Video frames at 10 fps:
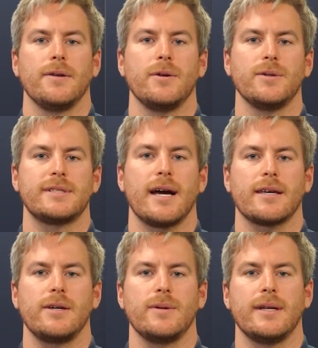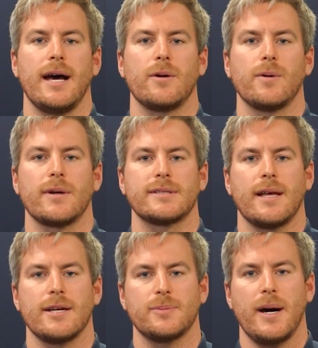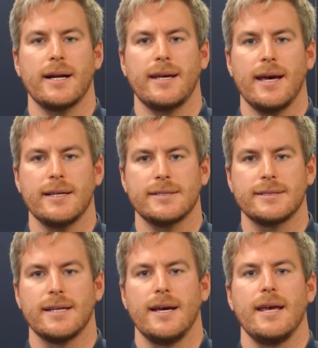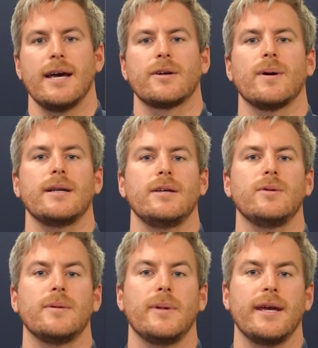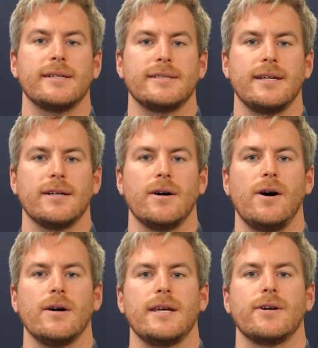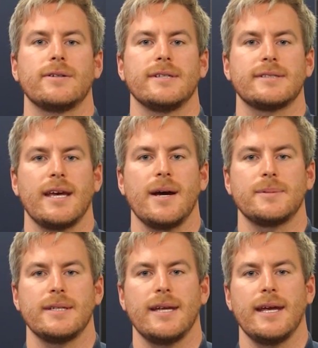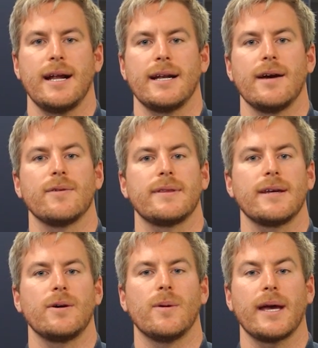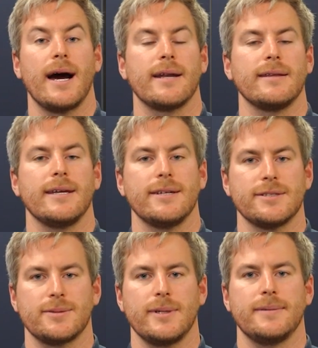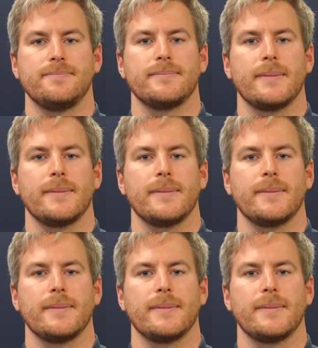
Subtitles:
news.cuna.org/podcasts, and Credit Union Magazine all year to stay up to date on everything going on in the industry.